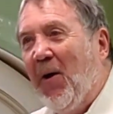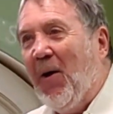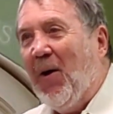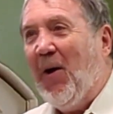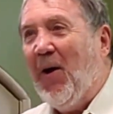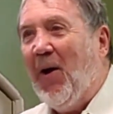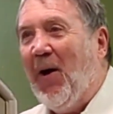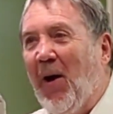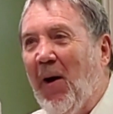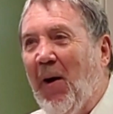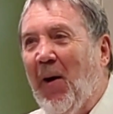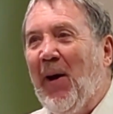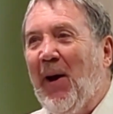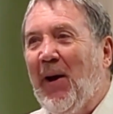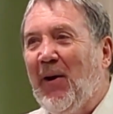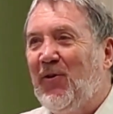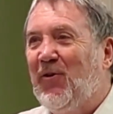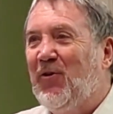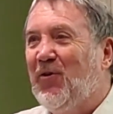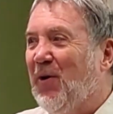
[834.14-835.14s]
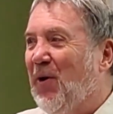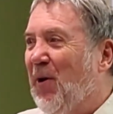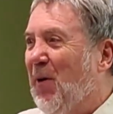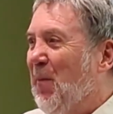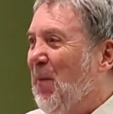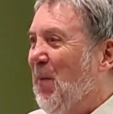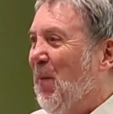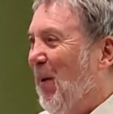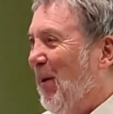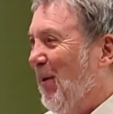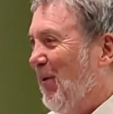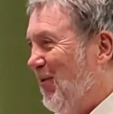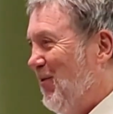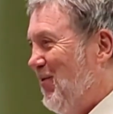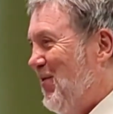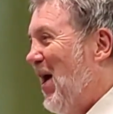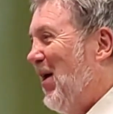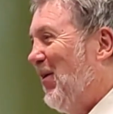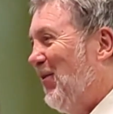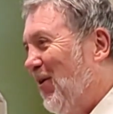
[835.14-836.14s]
uh, it's, um, it's
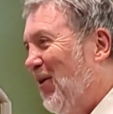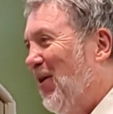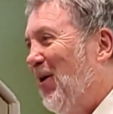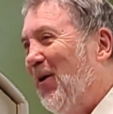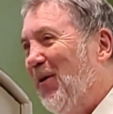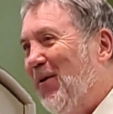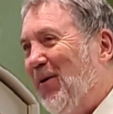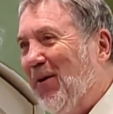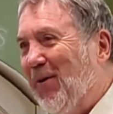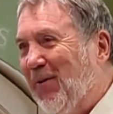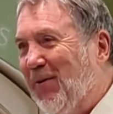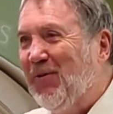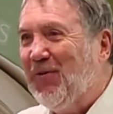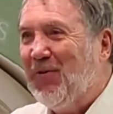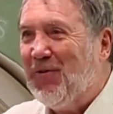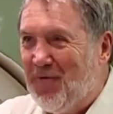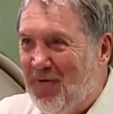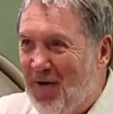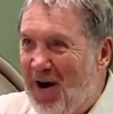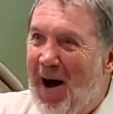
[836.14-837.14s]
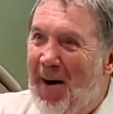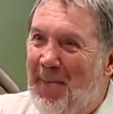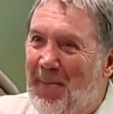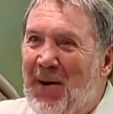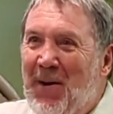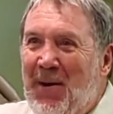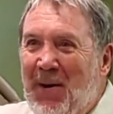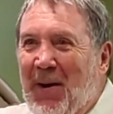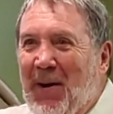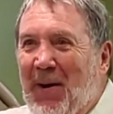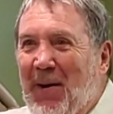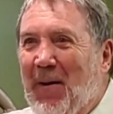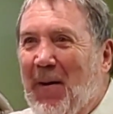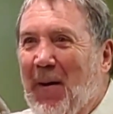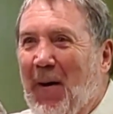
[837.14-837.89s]
desert, it's scrub, you